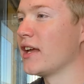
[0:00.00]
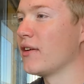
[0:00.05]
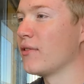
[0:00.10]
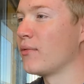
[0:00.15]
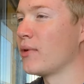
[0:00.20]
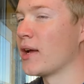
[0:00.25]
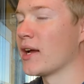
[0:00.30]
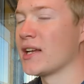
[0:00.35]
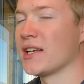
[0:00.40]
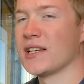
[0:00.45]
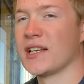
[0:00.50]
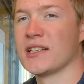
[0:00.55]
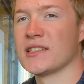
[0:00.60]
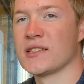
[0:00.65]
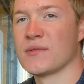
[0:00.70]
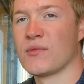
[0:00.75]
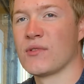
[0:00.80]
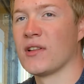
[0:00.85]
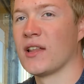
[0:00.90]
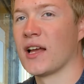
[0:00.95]
recognize
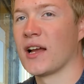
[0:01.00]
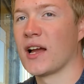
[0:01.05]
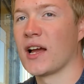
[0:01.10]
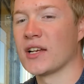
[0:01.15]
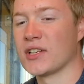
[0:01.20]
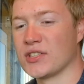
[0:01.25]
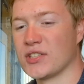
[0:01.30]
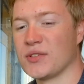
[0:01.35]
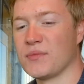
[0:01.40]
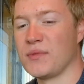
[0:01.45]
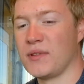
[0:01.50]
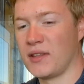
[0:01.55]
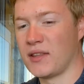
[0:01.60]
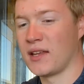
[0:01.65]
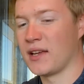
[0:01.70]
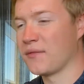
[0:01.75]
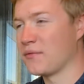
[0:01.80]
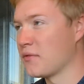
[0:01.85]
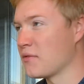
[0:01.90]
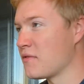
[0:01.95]
it more. Like I should be
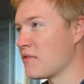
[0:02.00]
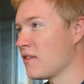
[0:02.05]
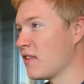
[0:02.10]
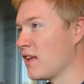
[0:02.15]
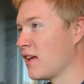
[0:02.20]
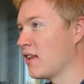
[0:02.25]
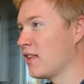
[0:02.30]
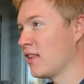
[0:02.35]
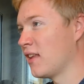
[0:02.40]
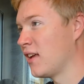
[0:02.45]
thankful for that.